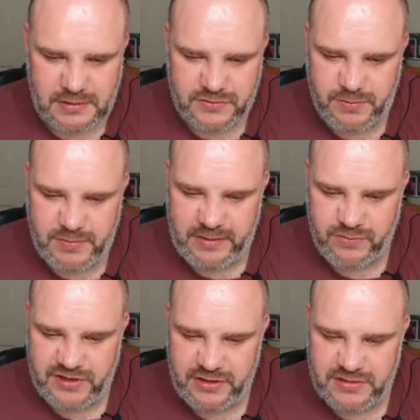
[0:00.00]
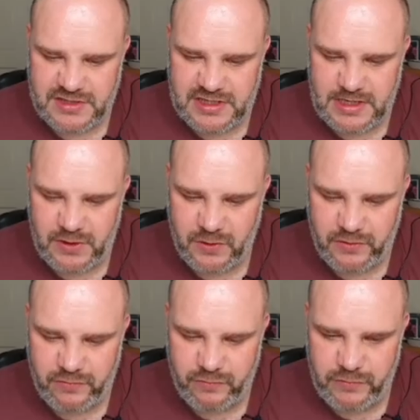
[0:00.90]
Madame Seris has come along and
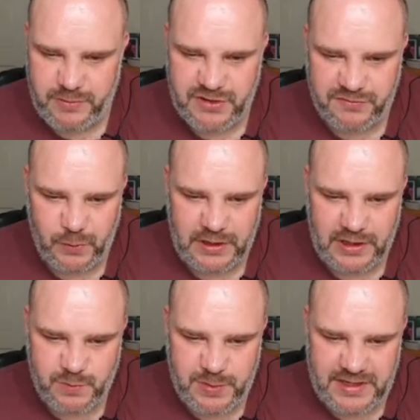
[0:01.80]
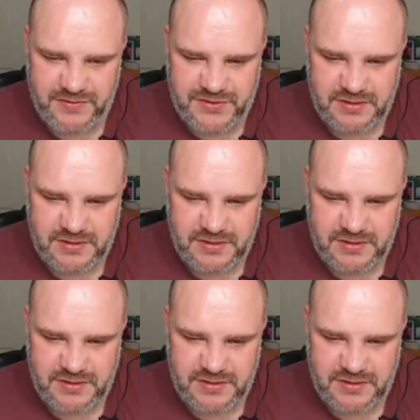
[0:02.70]
ripped off all those buffs.